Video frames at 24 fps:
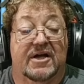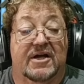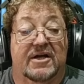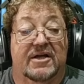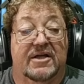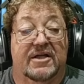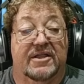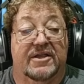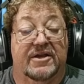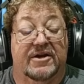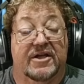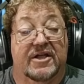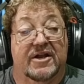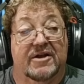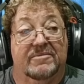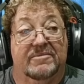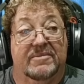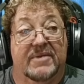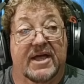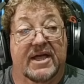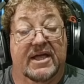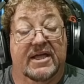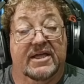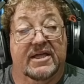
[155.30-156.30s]
going to
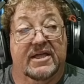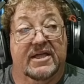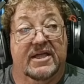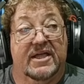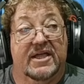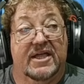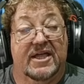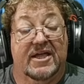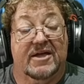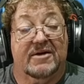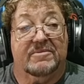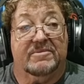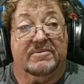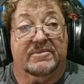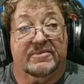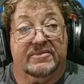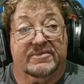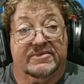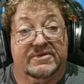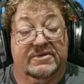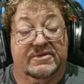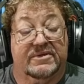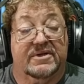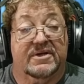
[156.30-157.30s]
make him.
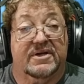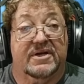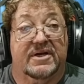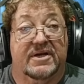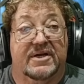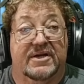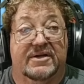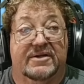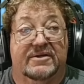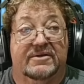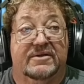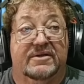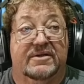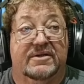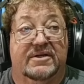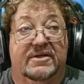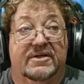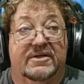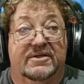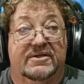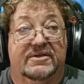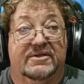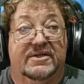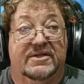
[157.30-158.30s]

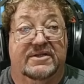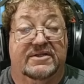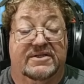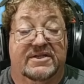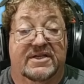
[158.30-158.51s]
He's